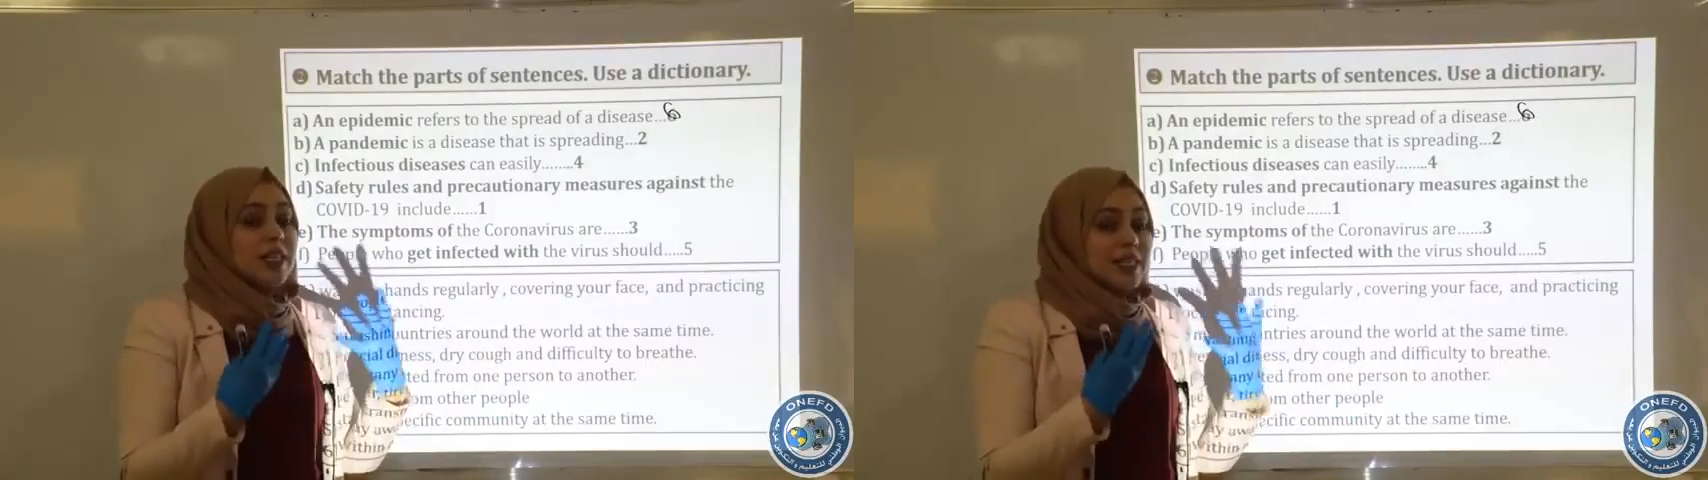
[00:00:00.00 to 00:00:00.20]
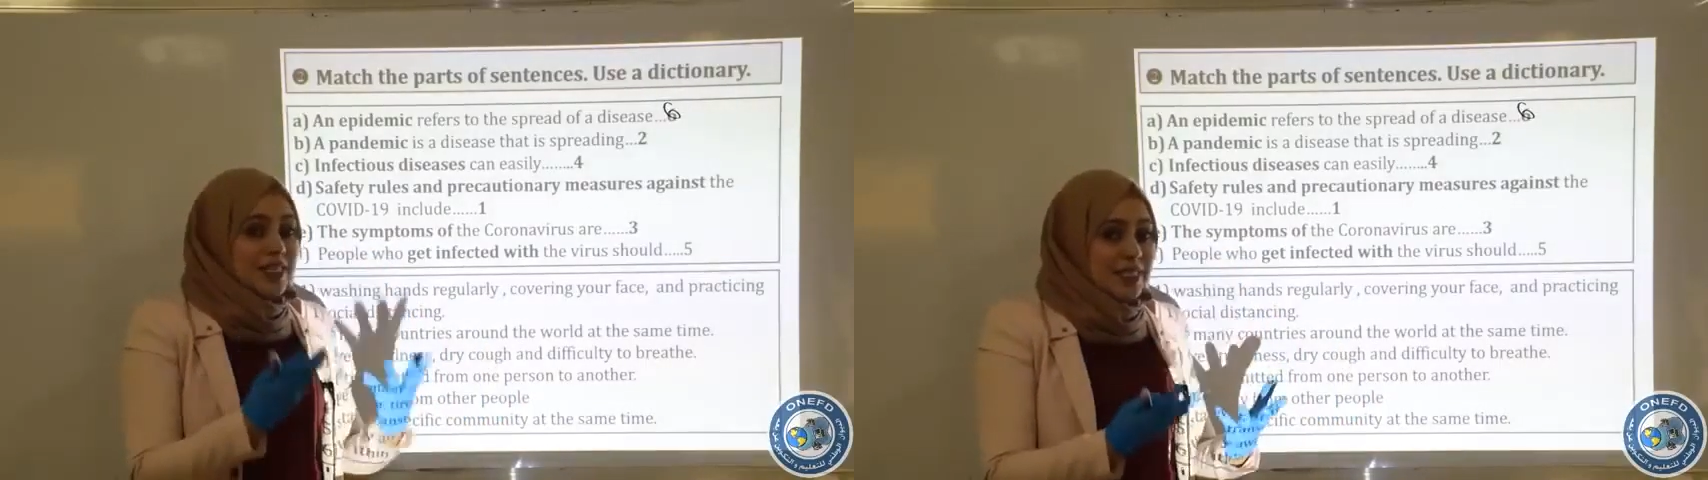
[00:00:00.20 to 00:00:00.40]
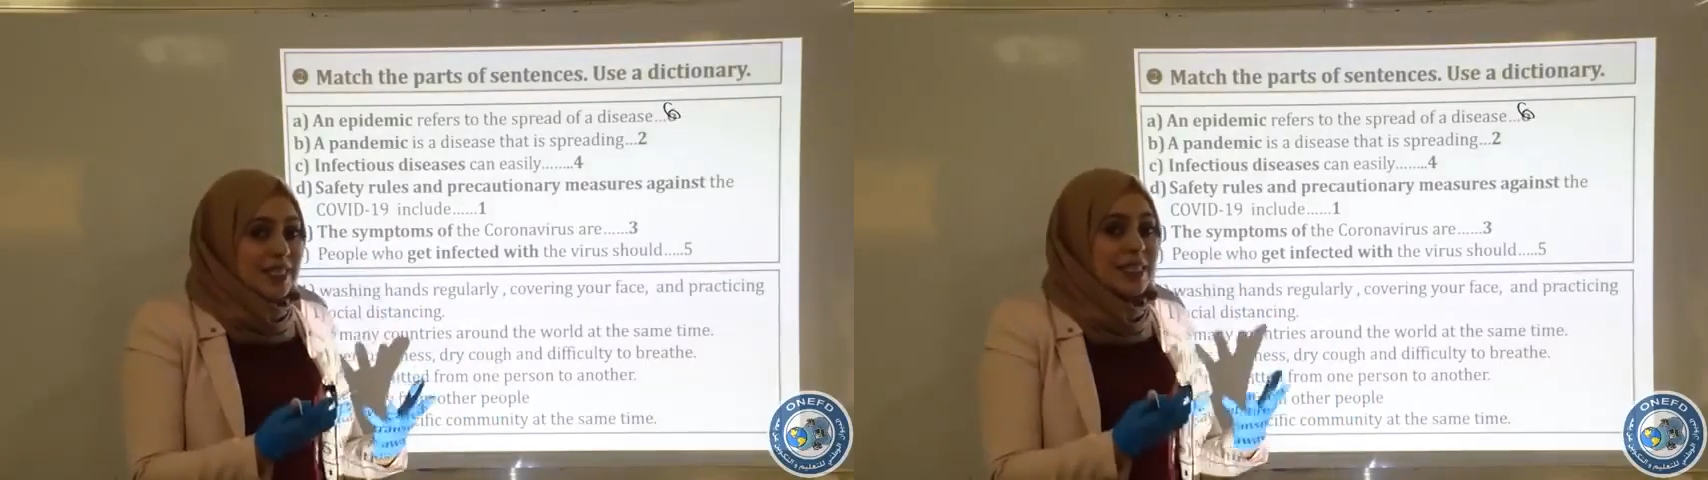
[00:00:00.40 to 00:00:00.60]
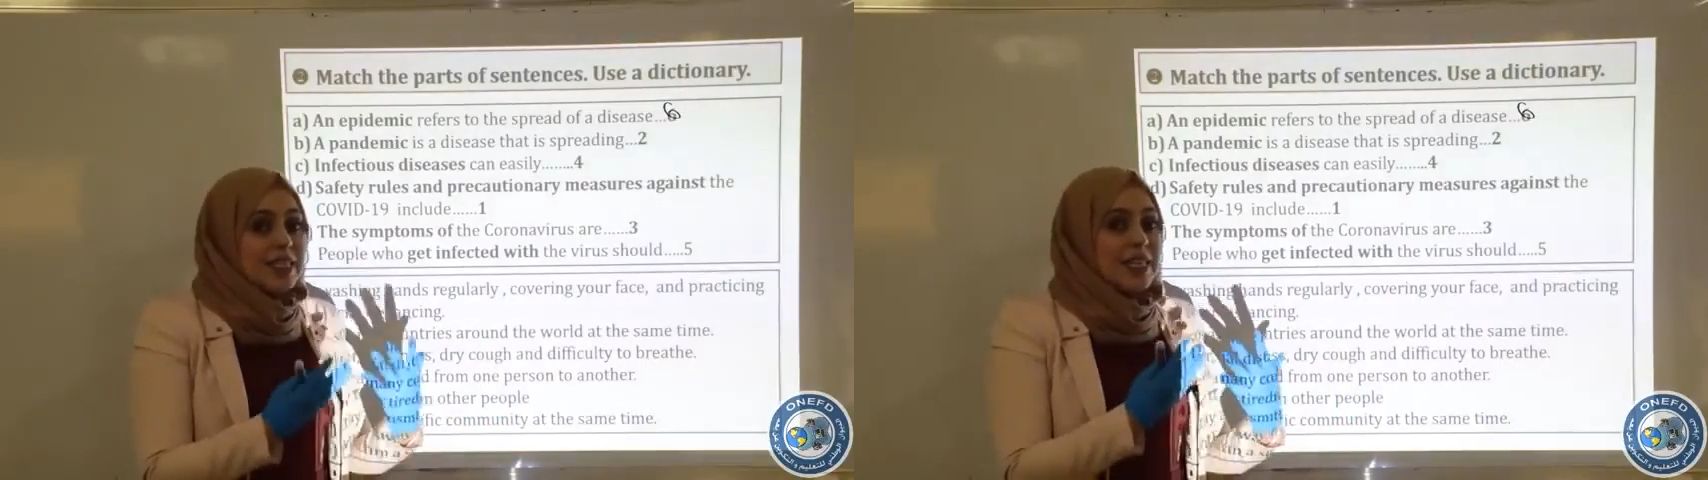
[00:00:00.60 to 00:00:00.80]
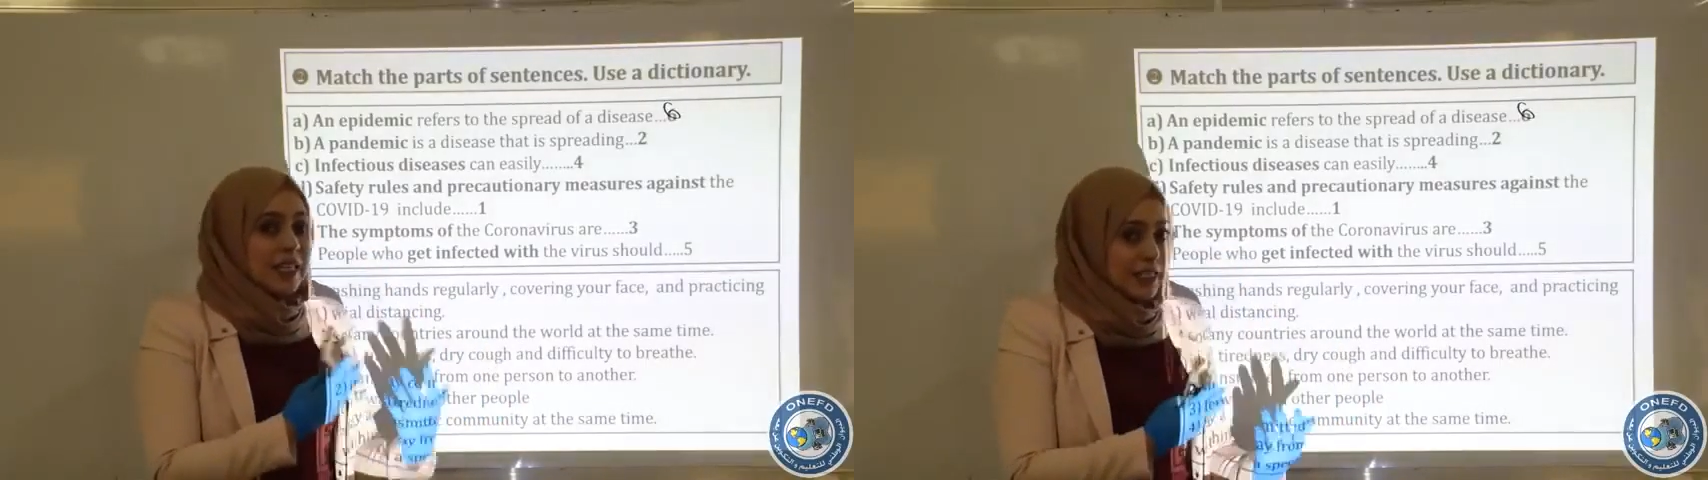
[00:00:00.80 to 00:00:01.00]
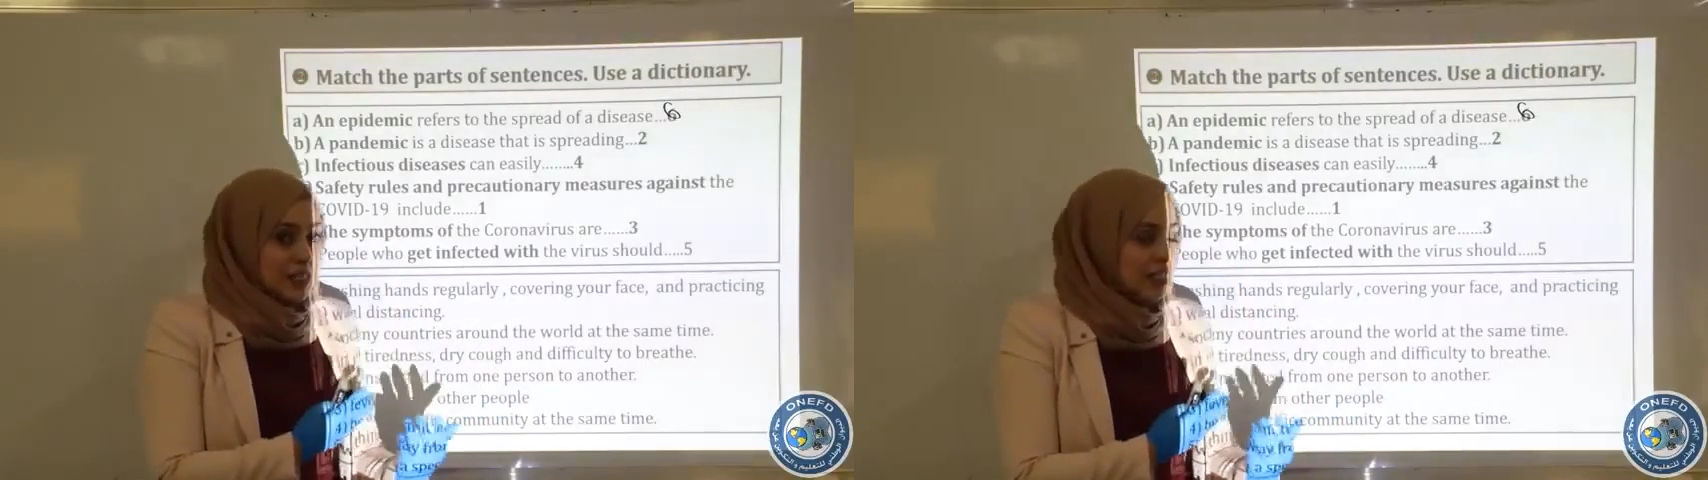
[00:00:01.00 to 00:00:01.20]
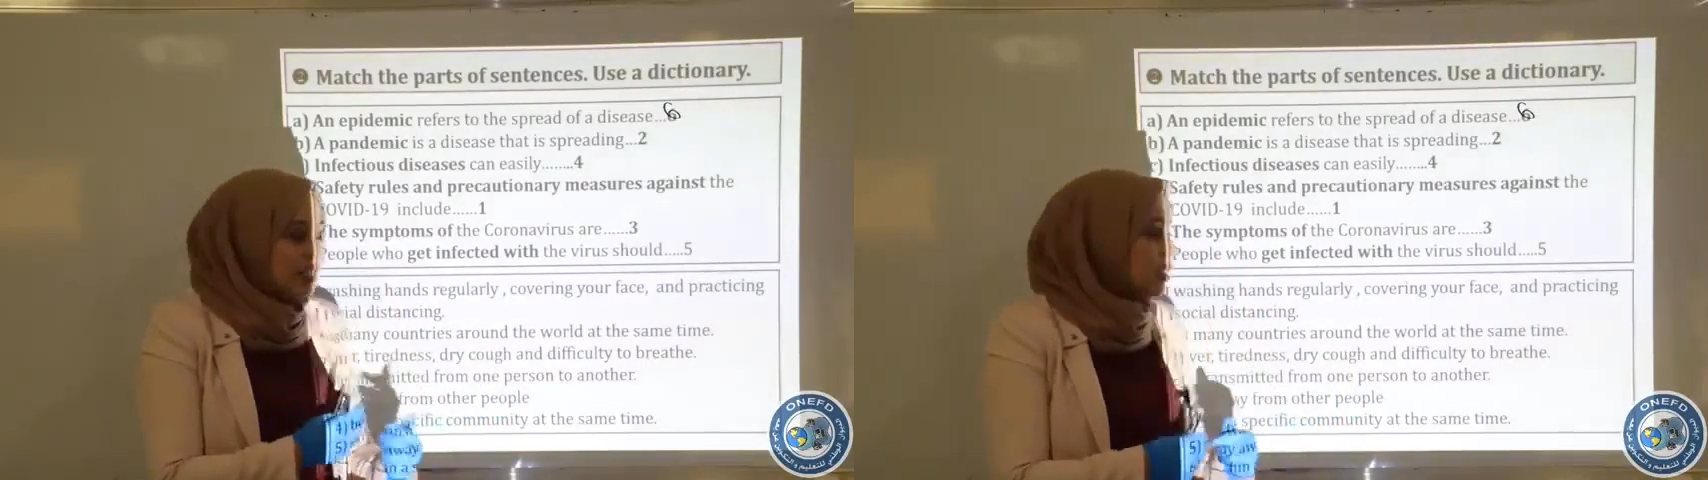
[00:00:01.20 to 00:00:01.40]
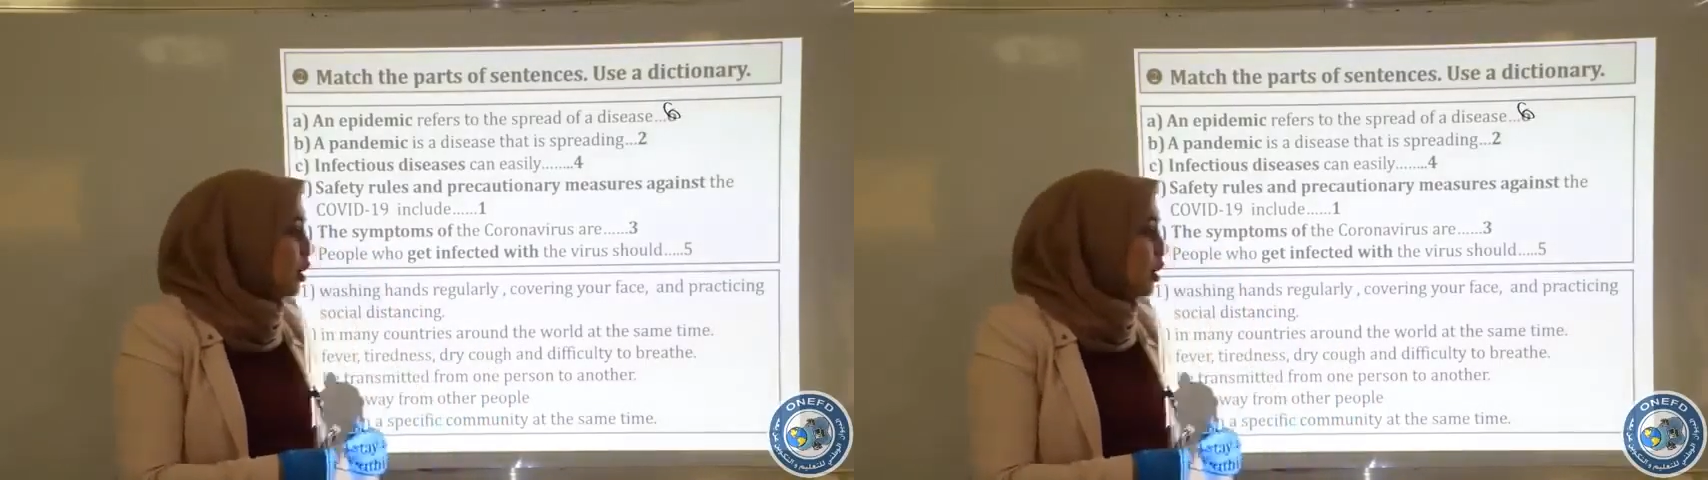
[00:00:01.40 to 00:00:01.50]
disease it is.